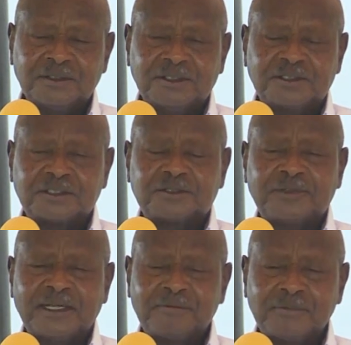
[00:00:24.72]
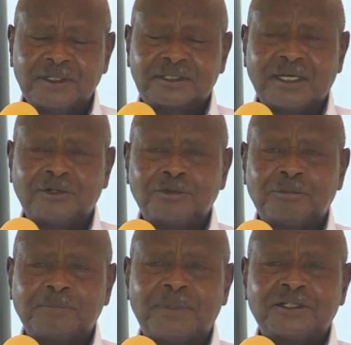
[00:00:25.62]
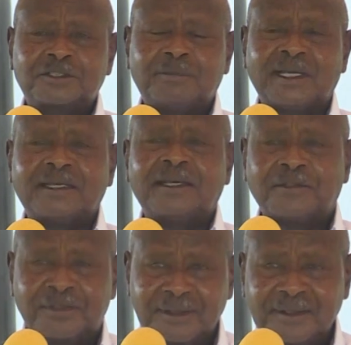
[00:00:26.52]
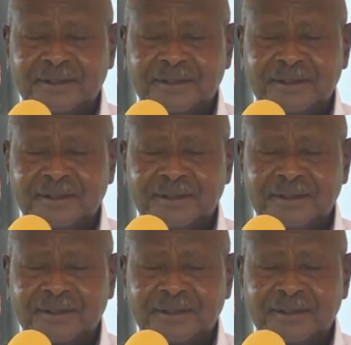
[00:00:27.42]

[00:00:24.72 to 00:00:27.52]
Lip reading: is a defilement and will be punished by death.